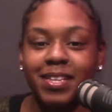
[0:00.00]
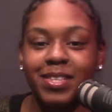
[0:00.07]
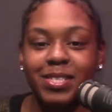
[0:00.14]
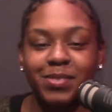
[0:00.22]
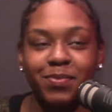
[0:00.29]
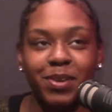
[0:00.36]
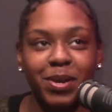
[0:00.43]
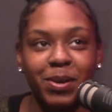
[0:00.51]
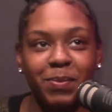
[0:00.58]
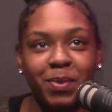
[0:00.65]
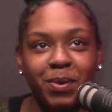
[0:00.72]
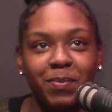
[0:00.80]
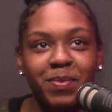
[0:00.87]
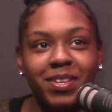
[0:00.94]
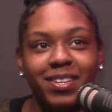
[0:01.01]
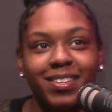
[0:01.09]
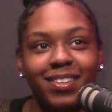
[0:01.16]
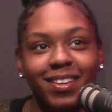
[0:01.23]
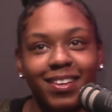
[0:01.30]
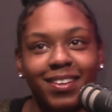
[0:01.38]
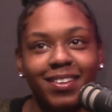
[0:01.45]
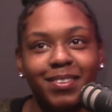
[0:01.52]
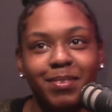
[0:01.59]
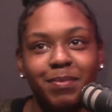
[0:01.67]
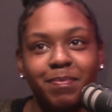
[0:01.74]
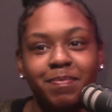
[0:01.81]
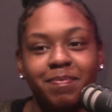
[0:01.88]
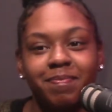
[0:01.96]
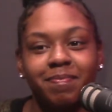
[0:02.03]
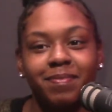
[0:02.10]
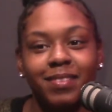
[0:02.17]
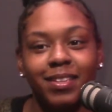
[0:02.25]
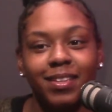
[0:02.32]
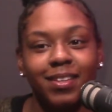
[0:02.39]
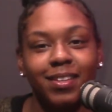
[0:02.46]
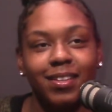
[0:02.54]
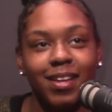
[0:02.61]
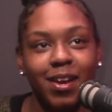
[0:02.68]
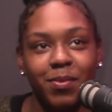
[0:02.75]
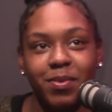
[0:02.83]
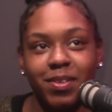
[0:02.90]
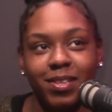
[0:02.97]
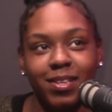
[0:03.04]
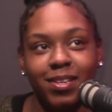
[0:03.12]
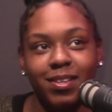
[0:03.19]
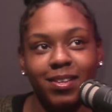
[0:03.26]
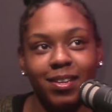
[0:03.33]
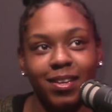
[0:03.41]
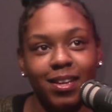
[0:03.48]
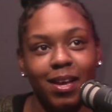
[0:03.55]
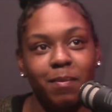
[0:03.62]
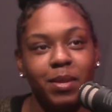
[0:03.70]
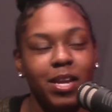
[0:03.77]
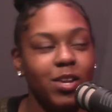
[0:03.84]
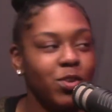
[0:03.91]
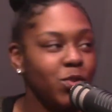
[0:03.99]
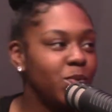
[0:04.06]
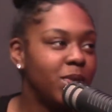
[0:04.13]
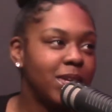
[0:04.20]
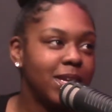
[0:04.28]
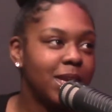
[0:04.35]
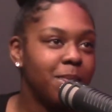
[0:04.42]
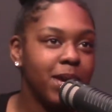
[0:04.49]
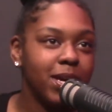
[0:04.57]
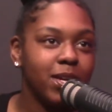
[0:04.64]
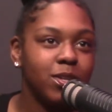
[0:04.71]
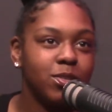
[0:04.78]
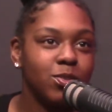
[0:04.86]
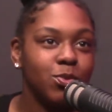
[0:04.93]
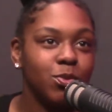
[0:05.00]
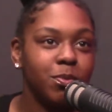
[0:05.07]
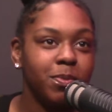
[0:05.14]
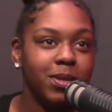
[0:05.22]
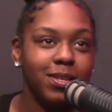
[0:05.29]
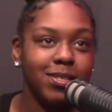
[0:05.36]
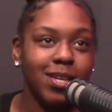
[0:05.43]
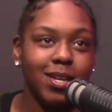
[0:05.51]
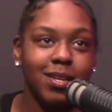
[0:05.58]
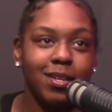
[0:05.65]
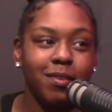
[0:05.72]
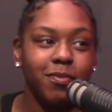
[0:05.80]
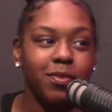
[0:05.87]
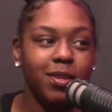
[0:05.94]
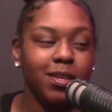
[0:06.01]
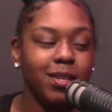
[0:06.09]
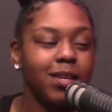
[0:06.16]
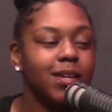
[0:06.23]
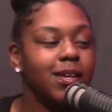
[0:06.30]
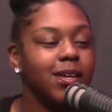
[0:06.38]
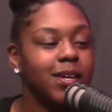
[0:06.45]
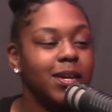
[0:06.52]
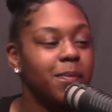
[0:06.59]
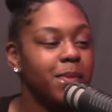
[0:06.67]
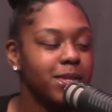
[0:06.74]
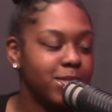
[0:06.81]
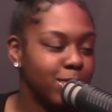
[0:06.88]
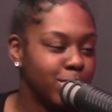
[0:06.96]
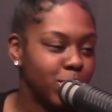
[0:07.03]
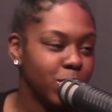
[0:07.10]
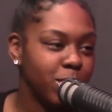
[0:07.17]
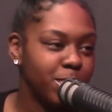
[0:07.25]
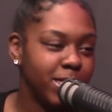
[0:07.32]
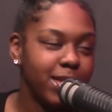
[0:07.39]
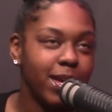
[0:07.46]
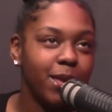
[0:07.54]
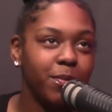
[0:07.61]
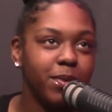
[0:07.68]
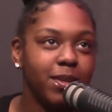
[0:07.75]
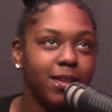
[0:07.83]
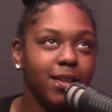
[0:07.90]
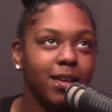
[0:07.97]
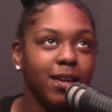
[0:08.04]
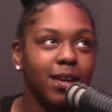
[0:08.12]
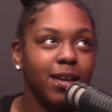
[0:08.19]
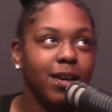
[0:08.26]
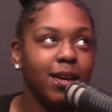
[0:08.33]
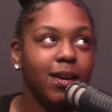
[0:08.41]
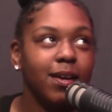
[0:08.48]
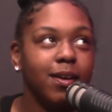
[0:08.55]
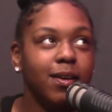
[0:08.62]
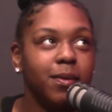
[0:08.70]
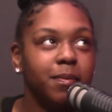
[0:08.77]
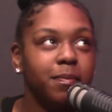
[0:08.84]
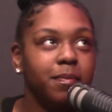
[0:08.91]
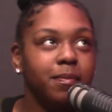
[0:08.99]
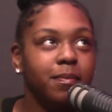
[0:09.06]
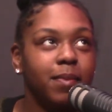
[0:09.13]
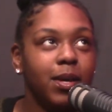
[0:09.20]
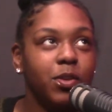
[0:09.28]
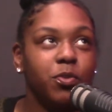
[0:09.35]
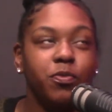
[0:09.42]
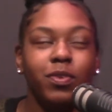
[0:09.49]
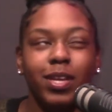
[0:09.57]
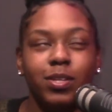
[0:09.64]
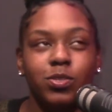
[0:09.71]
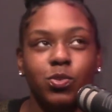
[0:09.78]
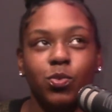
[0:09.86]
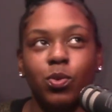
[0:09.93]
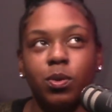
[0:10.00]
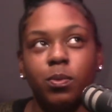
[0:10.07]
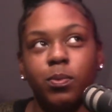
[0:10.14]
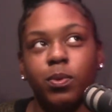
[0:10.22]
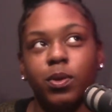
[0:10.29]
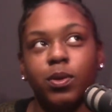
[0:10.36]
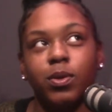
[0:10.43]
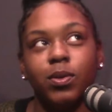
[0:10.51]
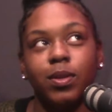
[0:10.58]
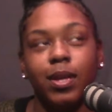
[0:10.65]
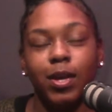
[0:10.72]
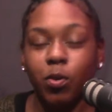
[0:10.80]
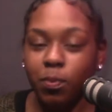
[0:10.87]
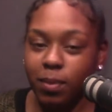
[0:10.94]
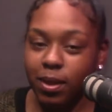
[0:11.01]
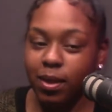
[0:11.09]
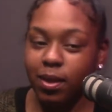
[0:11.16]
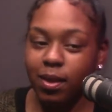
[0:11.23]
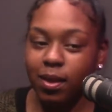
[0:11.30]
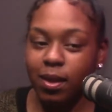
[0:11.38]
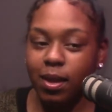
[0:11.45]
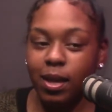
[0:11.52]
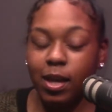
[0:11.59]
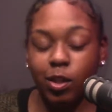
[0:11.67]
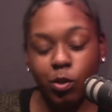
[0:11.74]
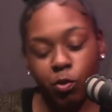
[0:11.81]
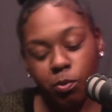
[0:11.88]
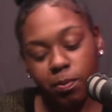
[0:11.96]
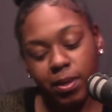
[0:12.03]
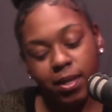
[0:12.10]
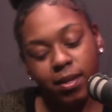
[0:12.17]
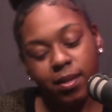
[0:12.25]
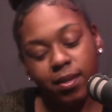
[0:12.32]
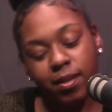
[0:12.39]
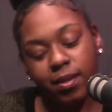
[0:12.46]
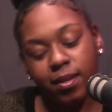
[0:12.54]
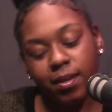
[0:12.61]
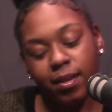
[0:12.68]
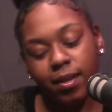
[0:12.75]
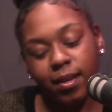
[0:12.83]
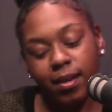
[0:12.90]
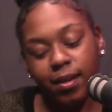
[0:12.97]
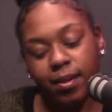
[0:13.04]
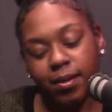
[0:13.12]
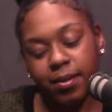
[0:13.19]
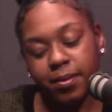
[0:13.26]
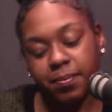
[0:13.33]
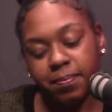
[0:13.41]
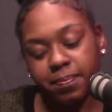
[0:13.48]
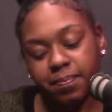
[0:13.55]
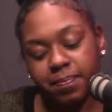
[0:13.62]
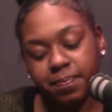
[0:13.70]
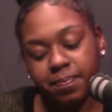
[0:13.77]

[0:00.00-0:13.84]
At this very moment, not really. Yeah. I mean, I do want to get back into school because I definitely cut myself short with that one. I do feel like school will help me a little bit. Mm-hmm.